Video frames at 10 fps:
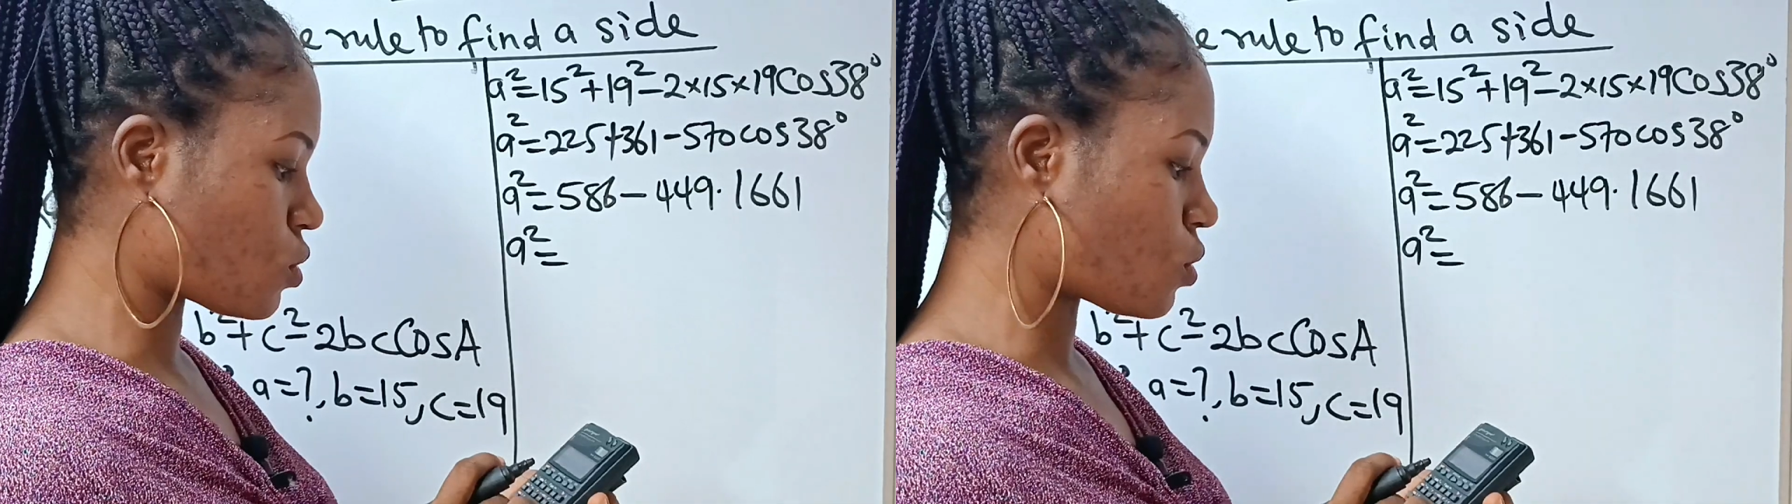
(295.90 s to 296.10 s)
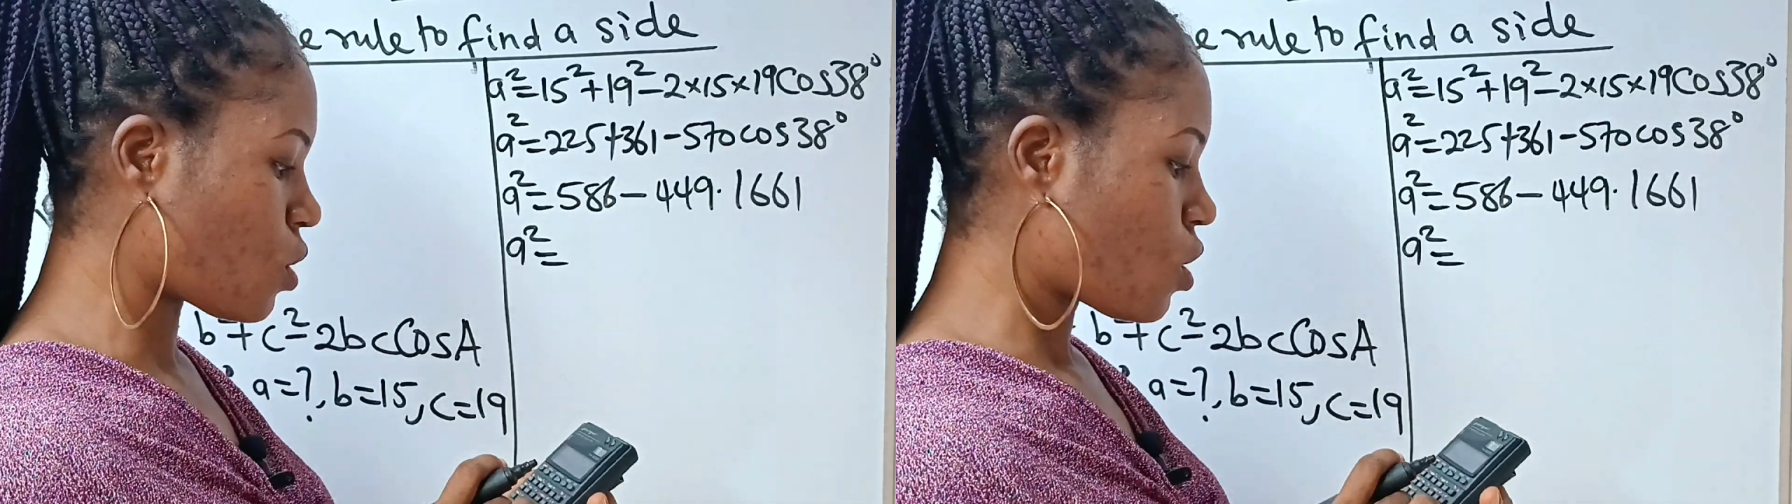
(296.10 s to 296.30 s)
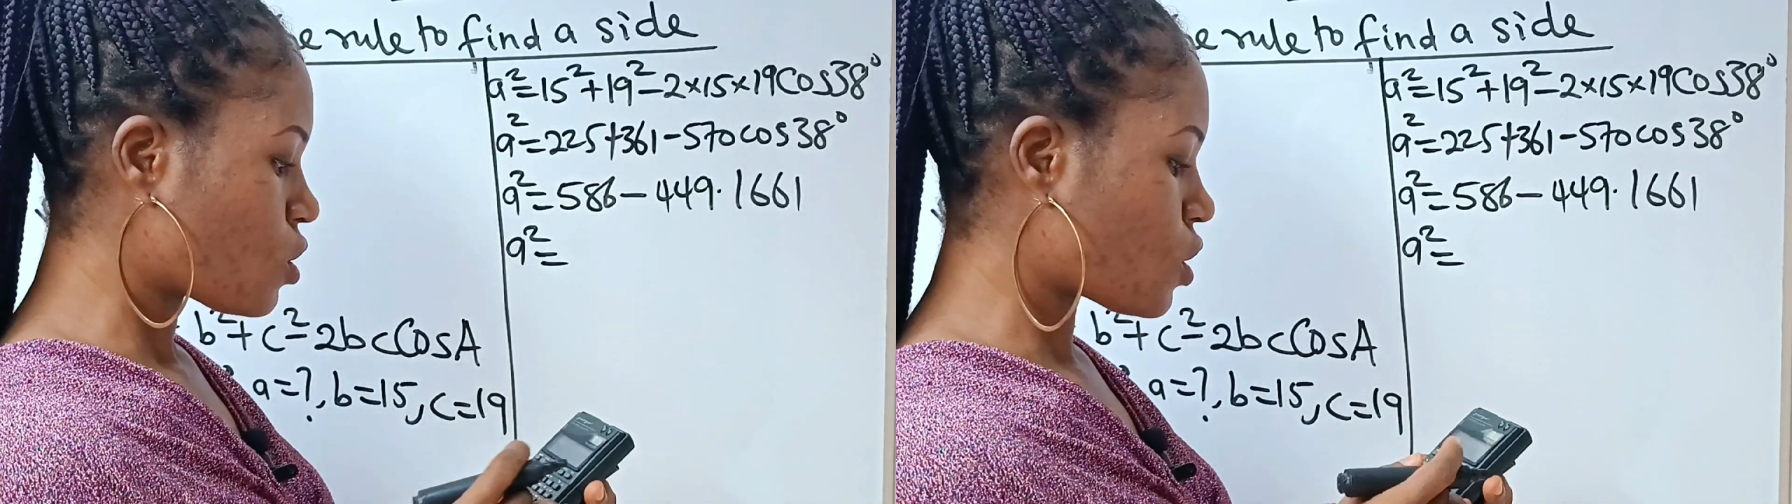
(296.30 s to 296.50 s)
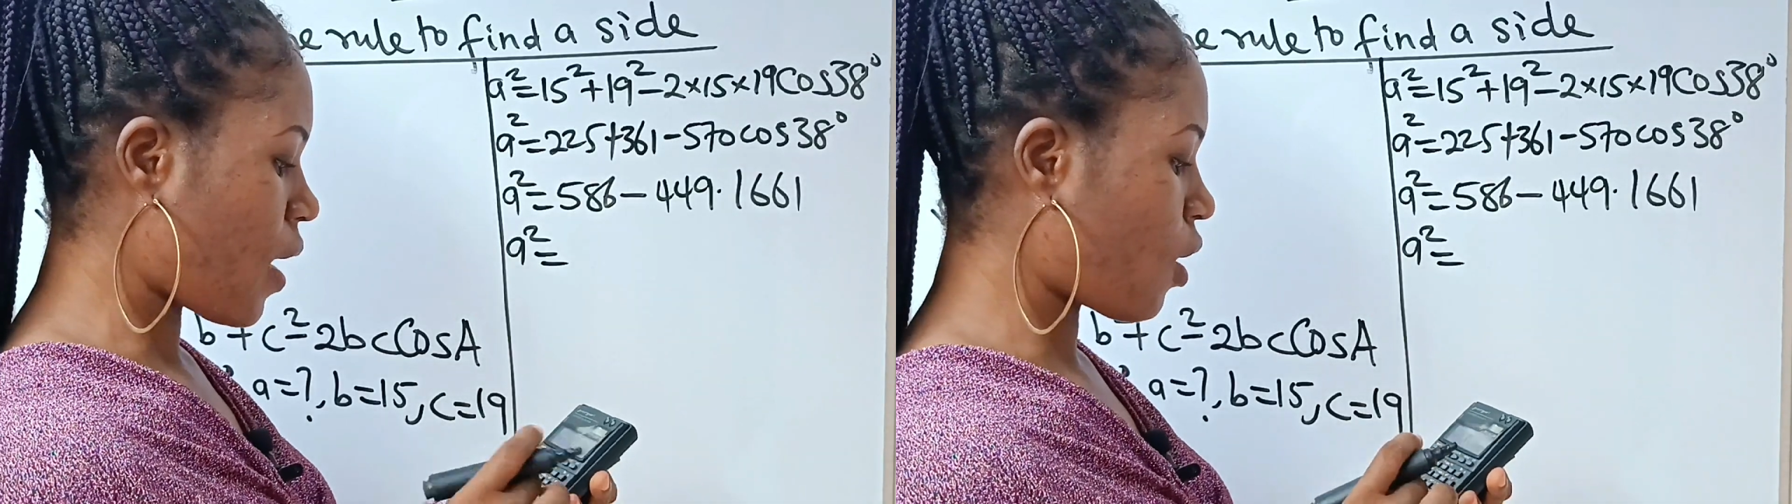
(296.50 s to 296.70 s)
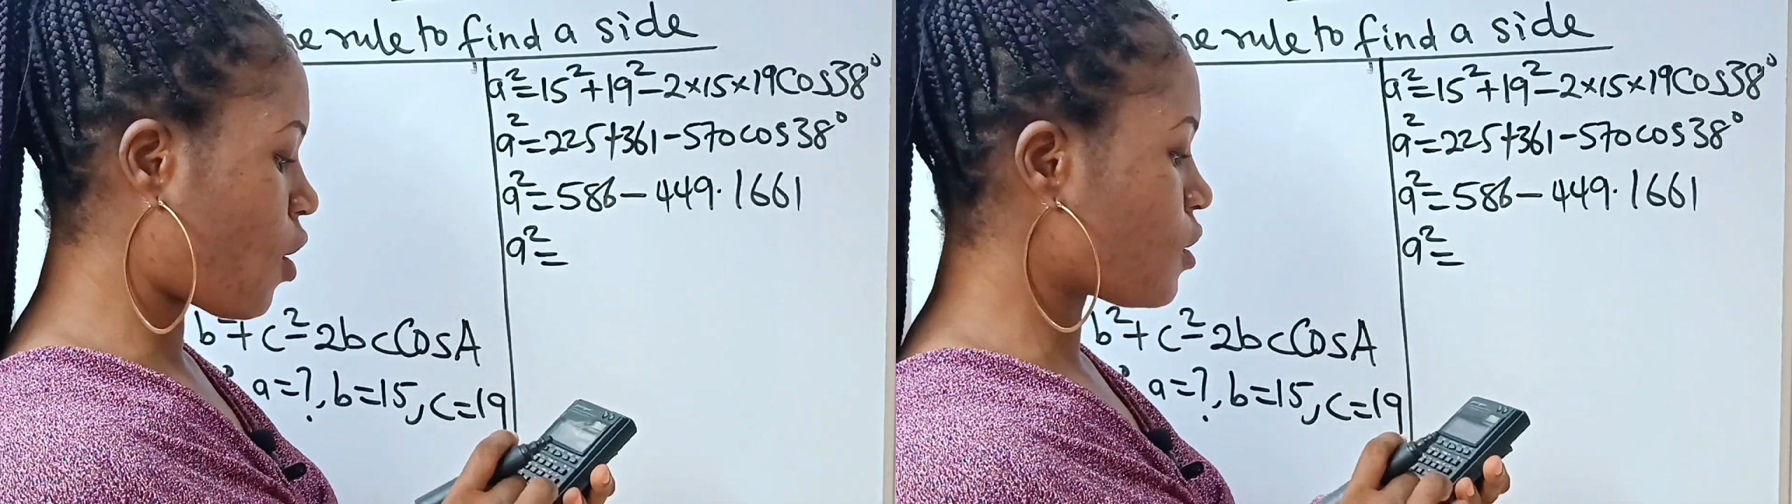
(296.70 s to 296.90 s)
to so
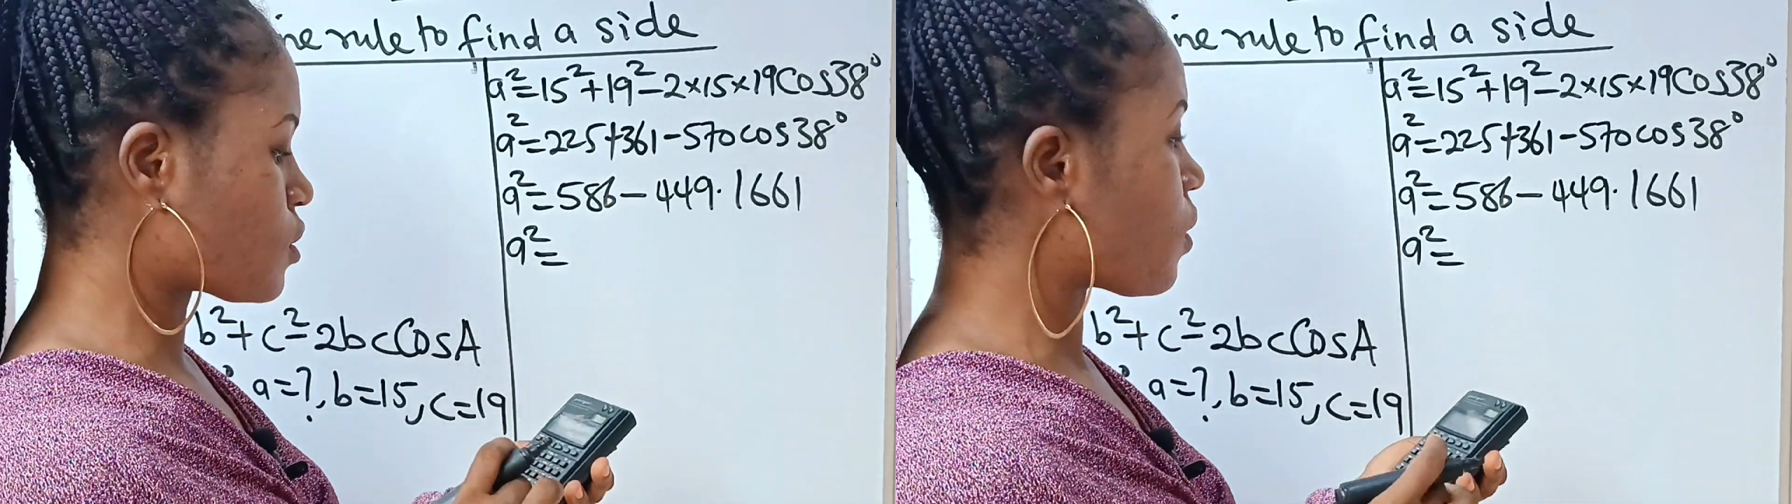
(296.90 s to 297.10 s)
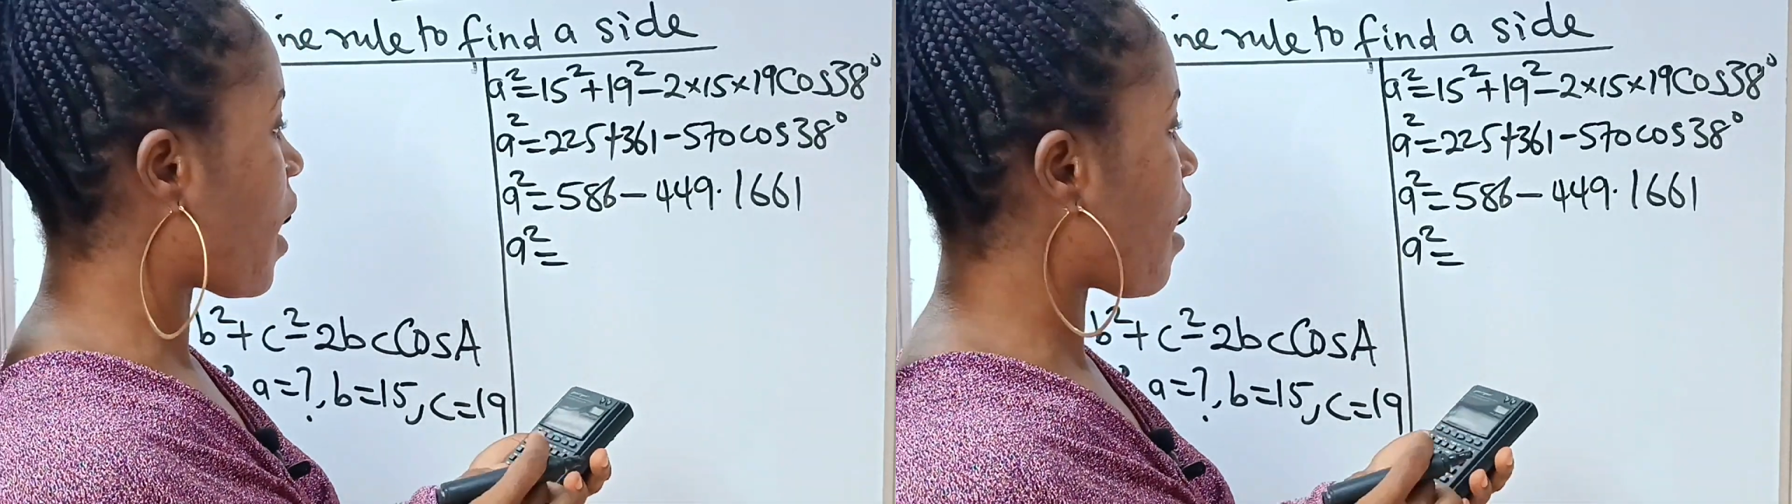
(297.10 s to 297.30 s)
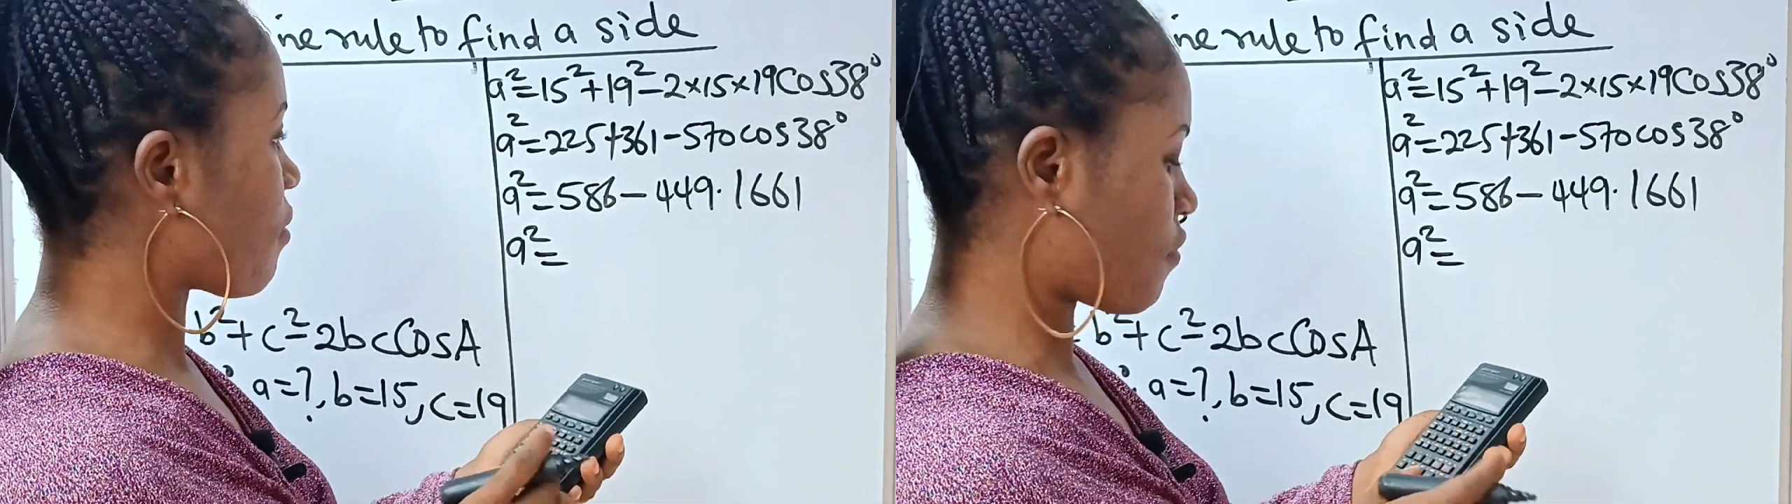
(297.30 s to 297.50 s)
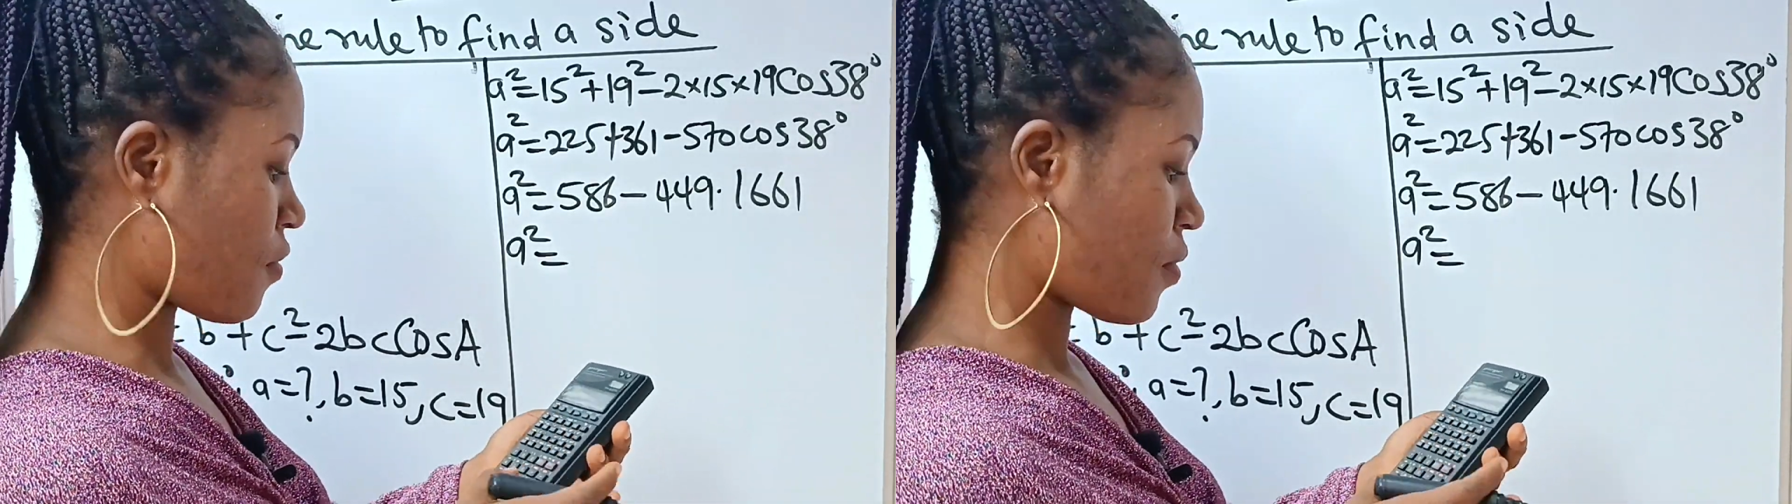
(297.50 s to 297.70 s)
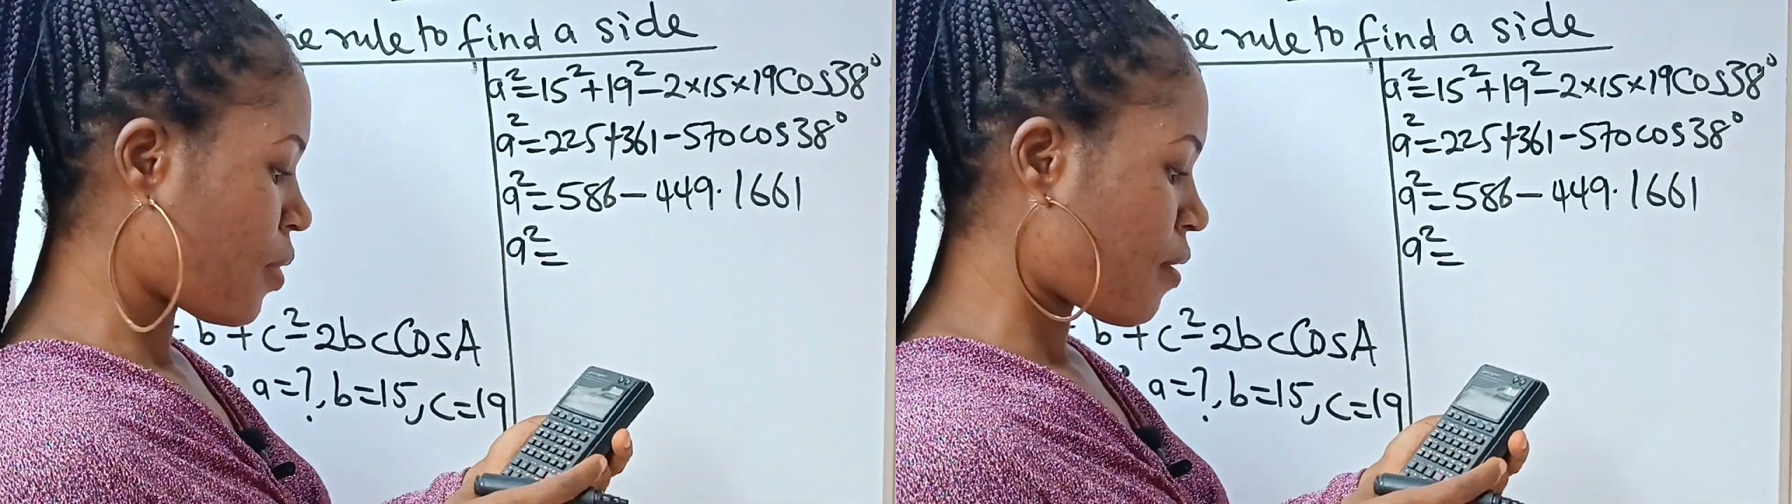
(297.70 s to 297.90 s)
we are going to have